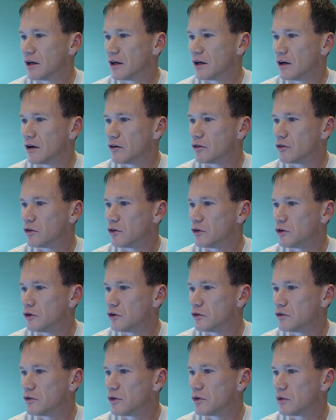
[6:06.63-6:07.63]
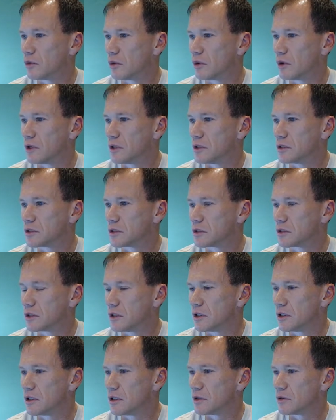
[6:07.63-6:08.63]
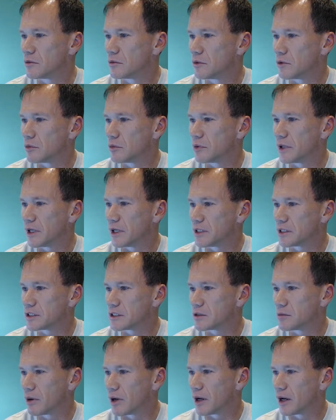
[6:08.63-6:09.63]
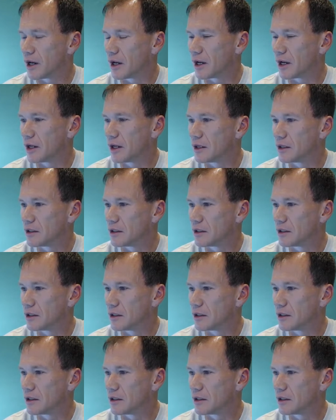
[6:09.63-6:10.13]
of roof, was replaced by